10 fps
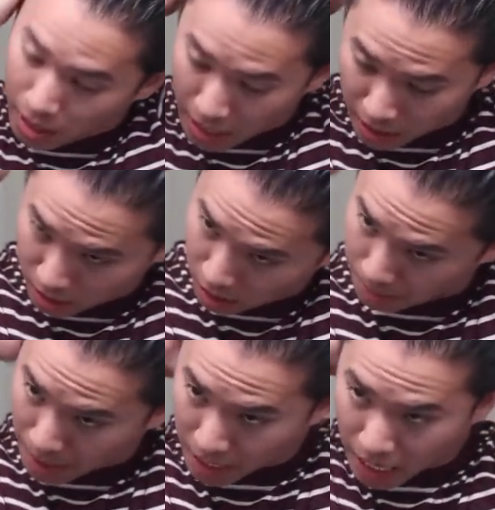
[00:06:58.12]
And as you
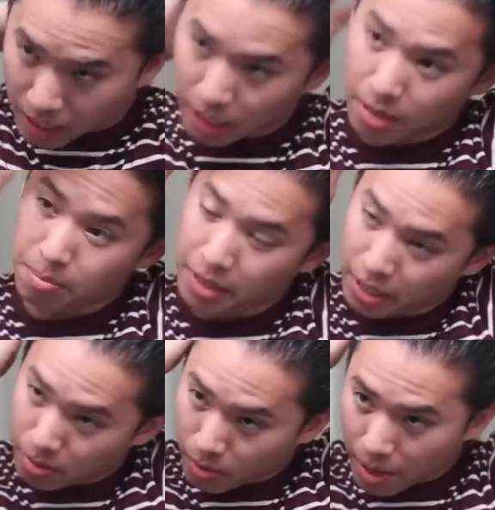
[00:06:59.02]
expect I like a
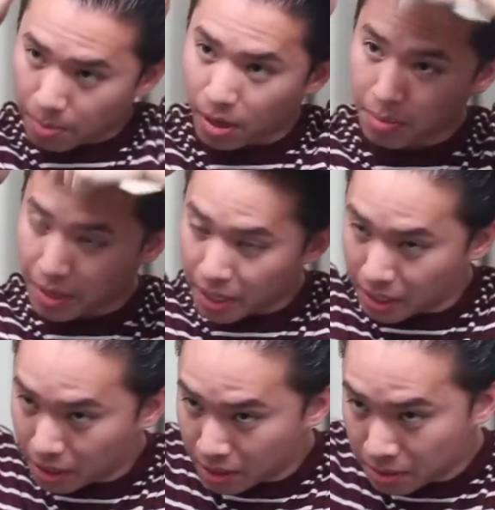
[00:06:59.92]
medium weight
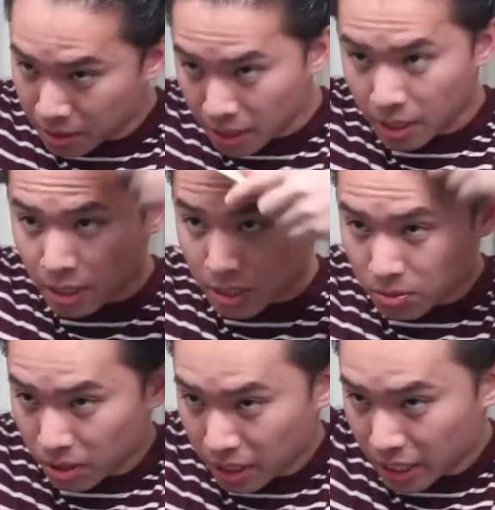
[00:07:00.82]
pomade,
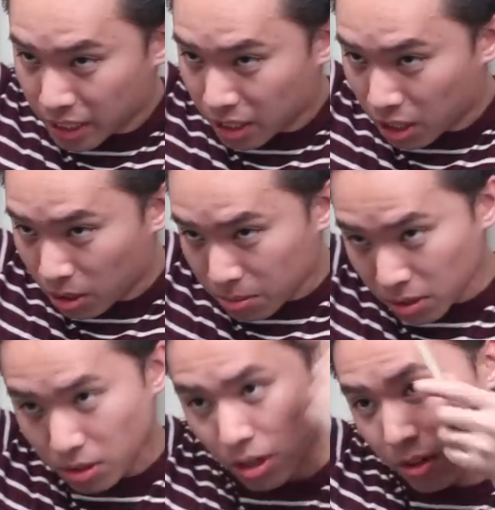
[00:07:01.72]
it's really easy to comb
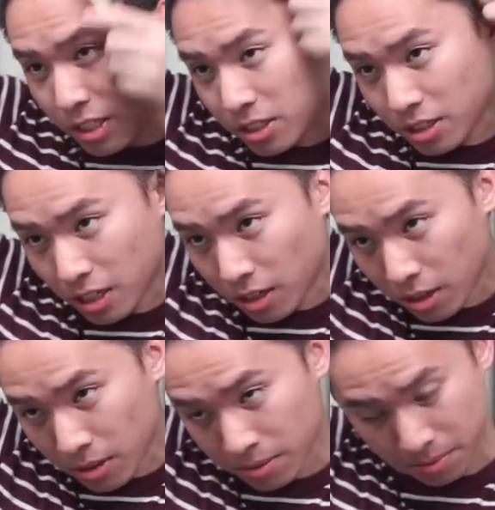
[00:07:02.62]
through, no issues at
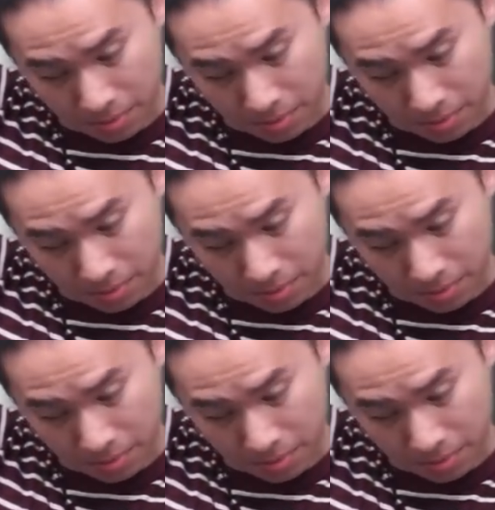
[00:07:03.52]
all.